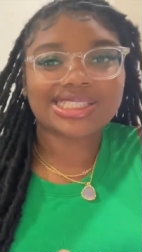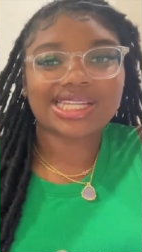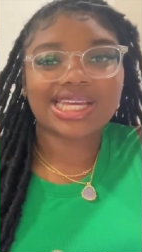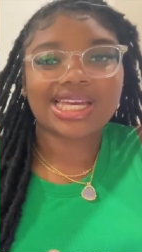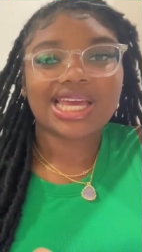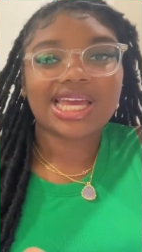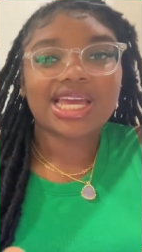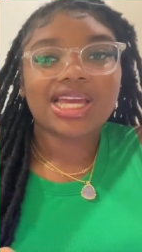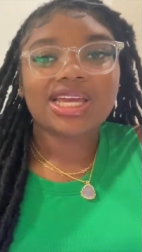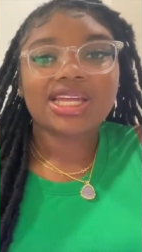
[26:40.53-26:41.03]
Like
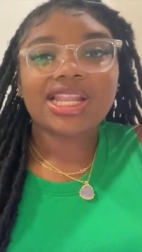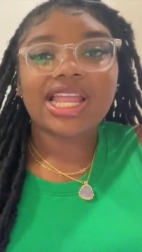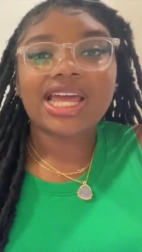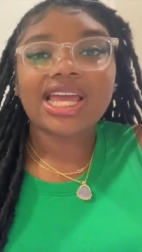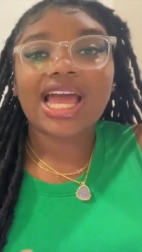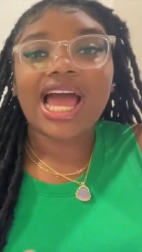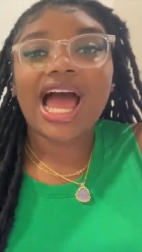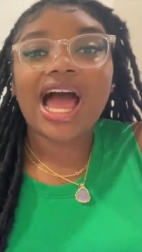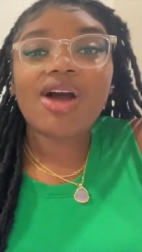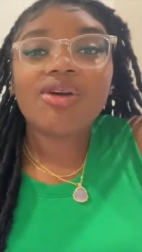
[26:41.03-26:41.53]
like
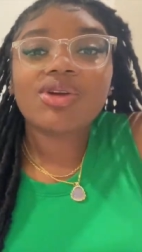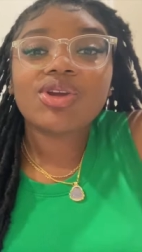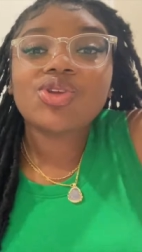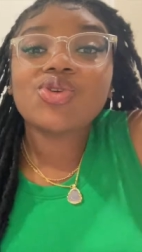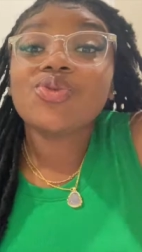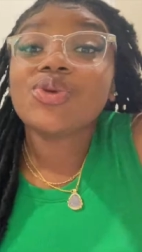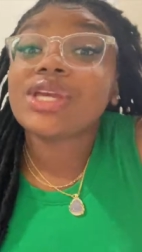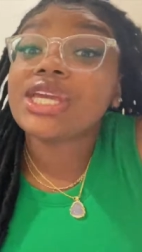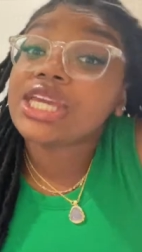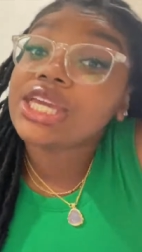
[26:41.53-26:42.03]
how can
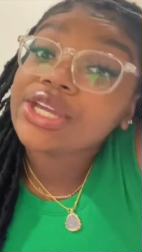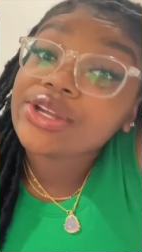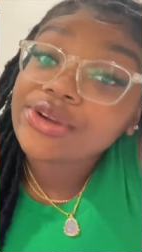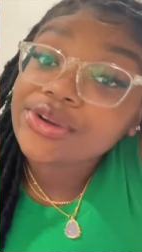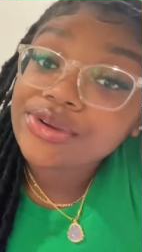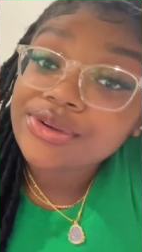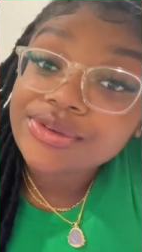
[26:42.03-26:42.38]
you hear?